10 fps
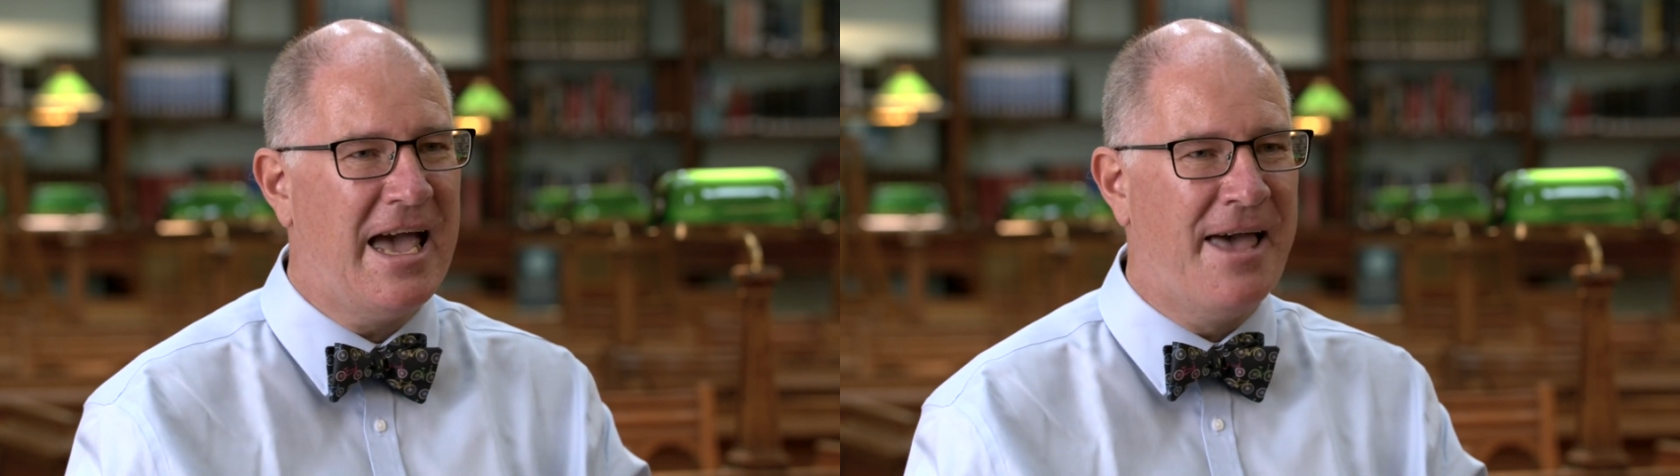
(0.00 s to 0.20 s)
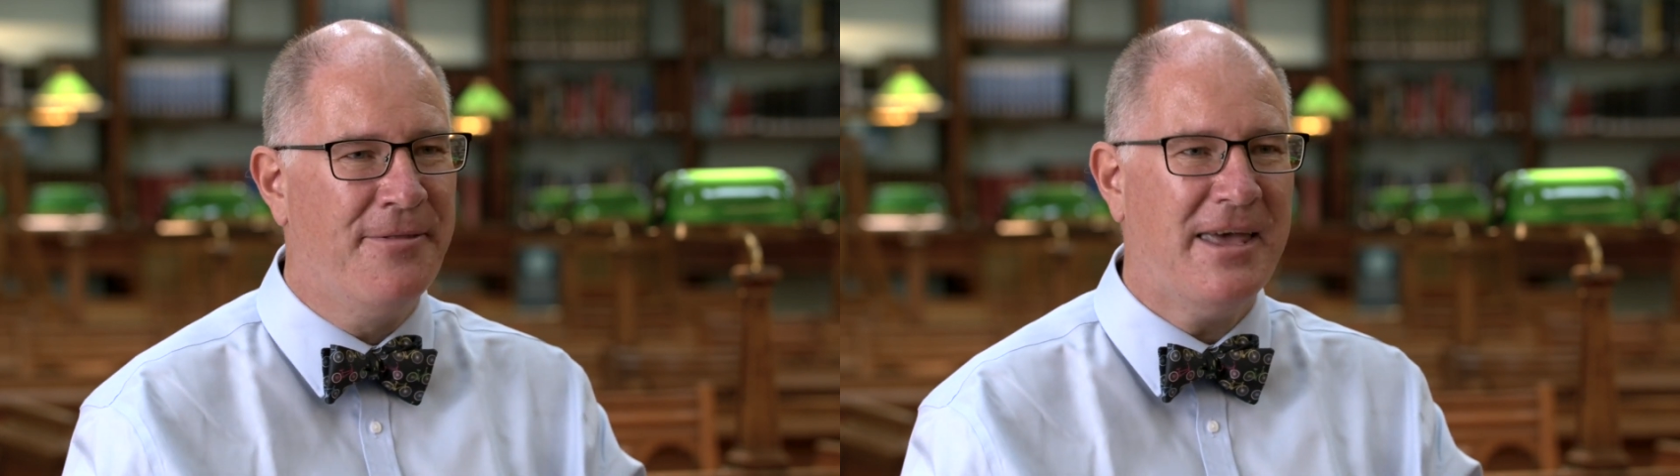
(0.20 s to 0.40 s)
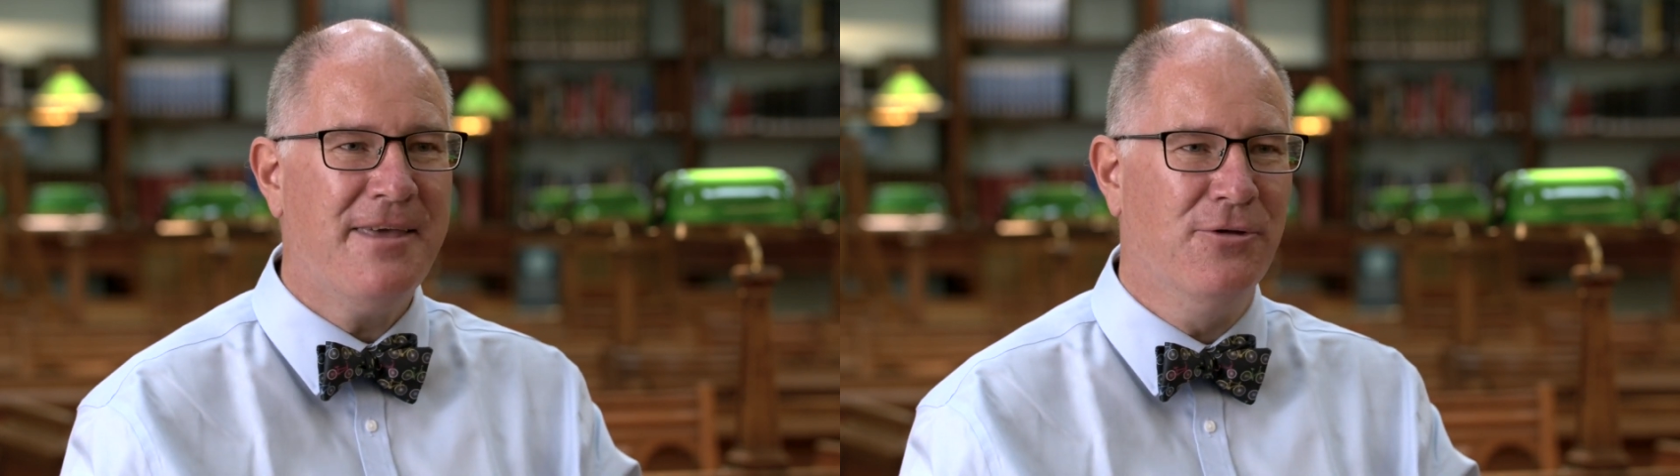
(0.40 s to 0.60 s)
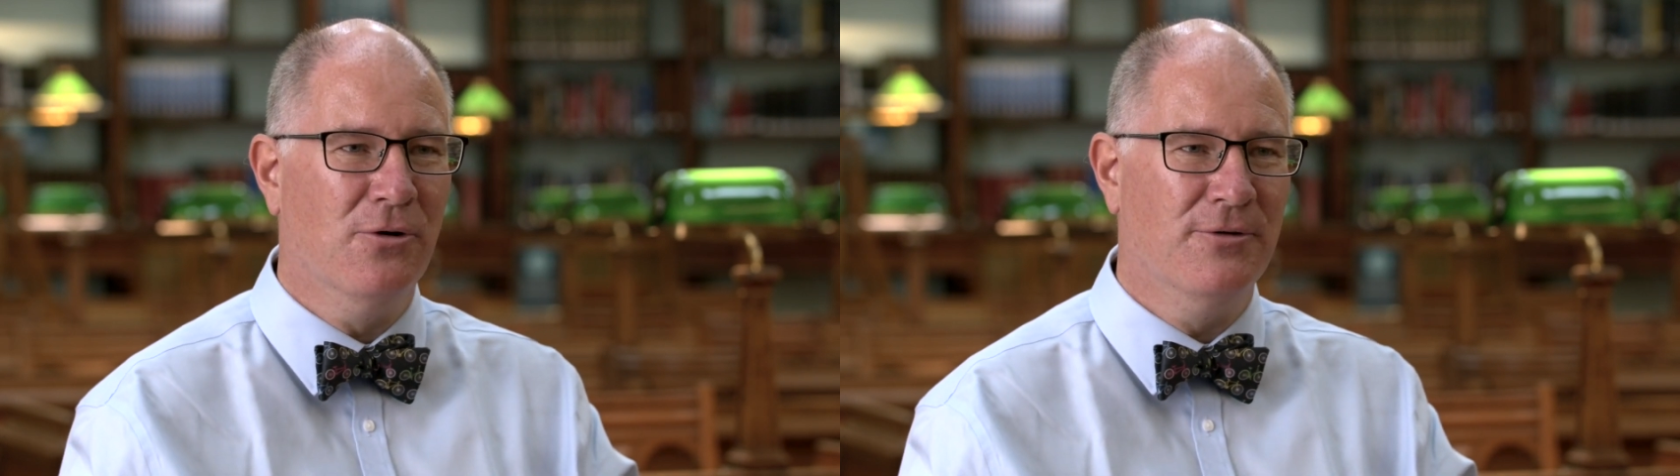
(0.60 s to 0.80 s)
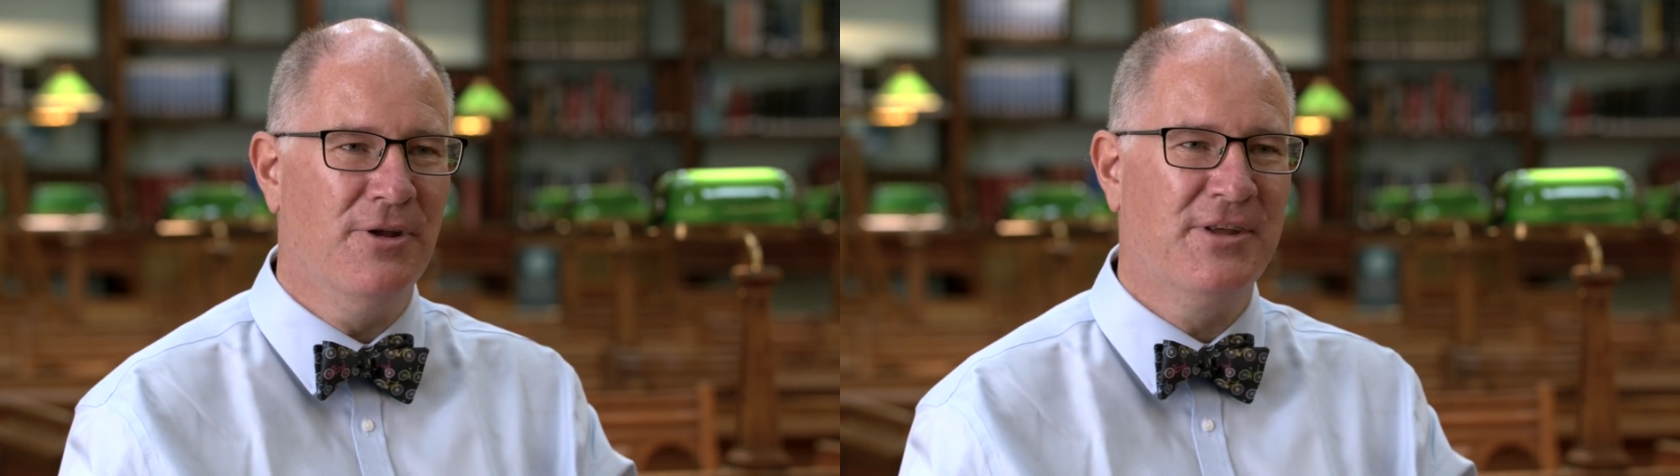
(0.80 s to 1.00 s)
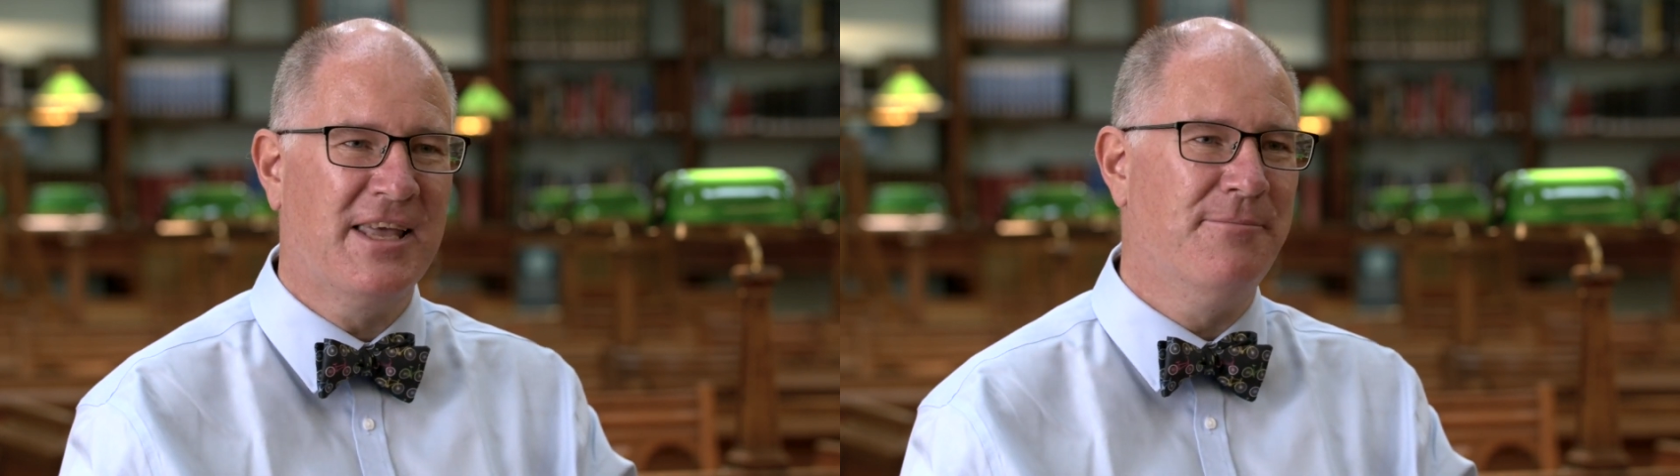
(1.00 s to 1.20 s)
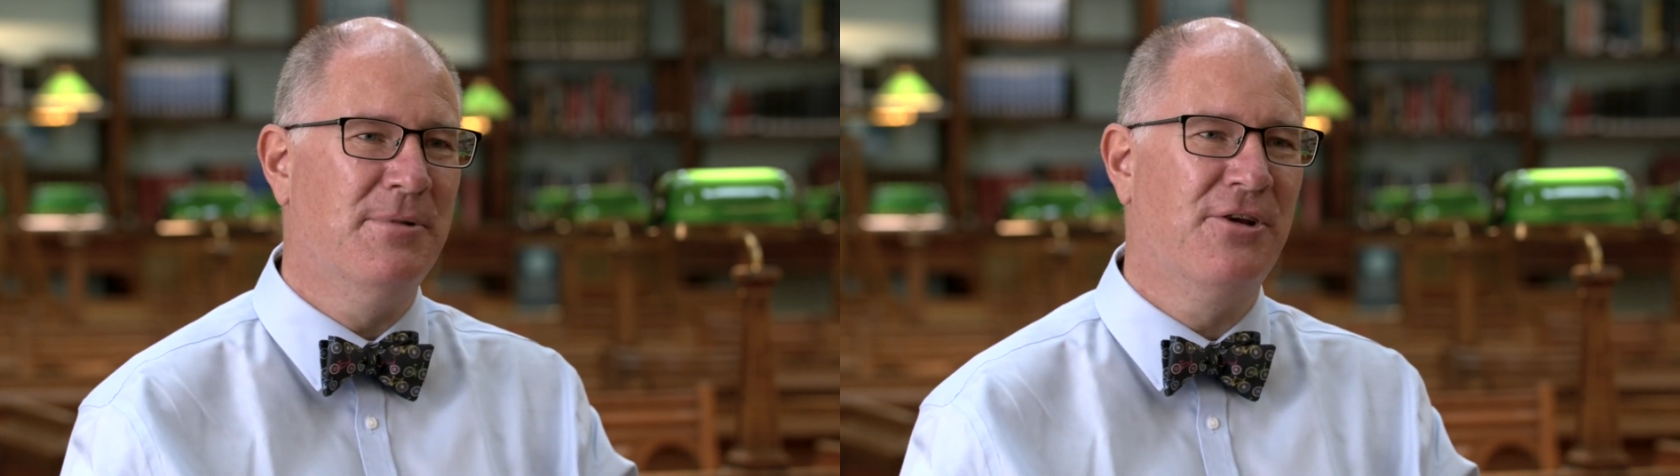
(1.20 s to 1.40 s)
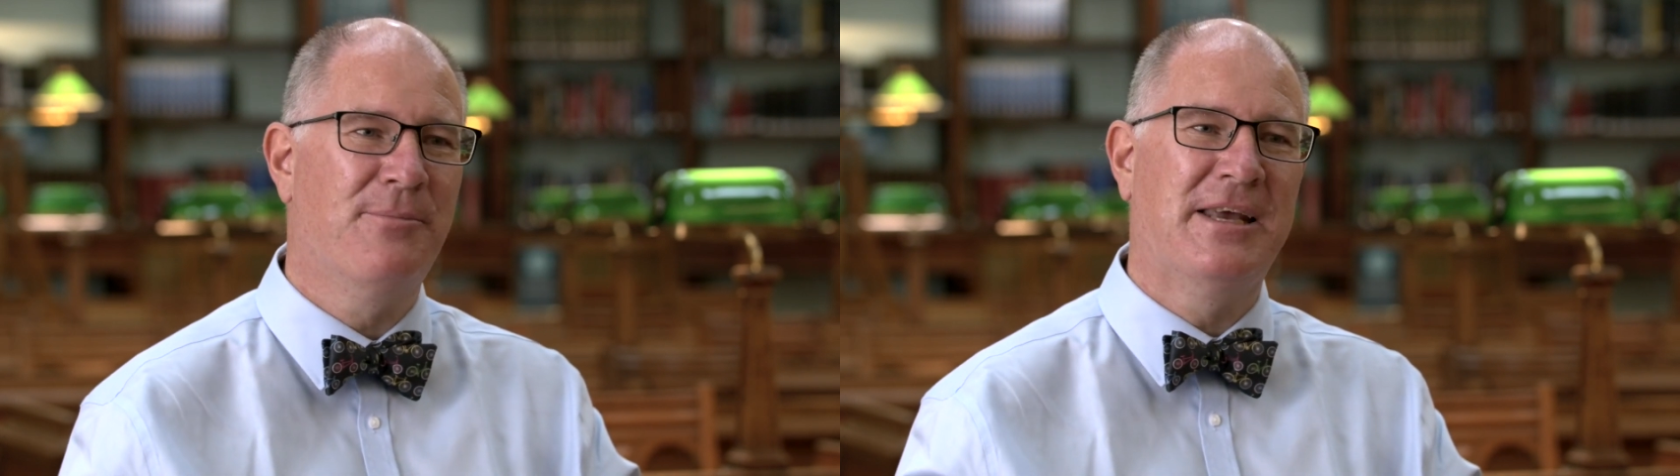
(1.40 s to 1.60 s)
and they thought that the
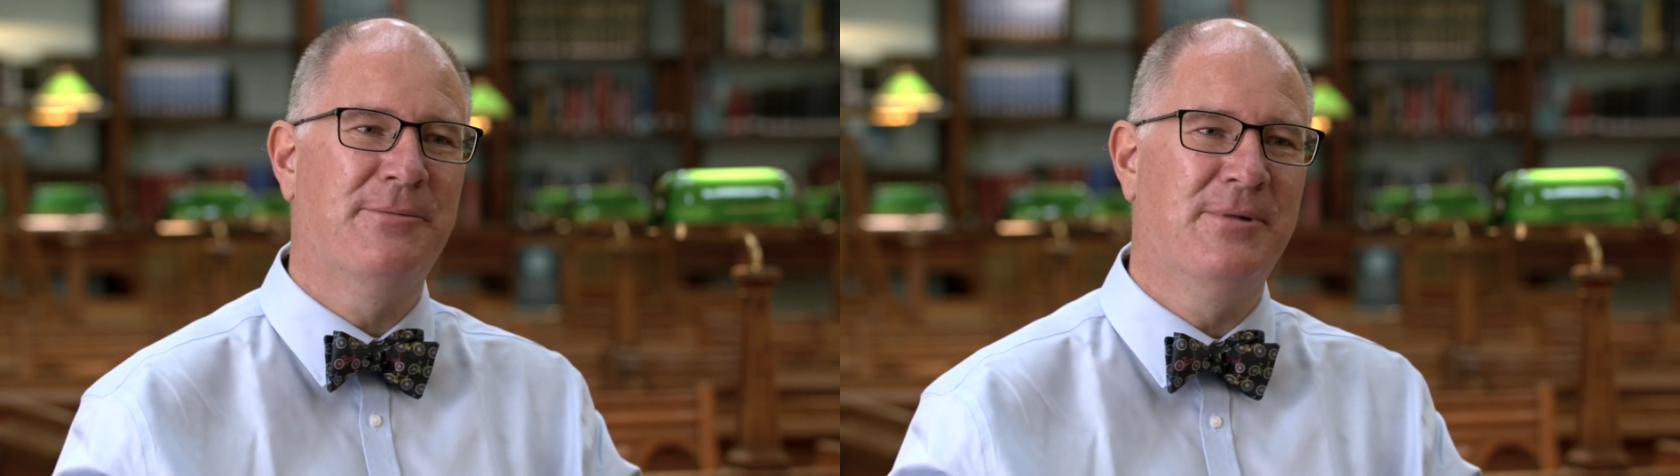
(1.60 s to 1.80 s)
government had made a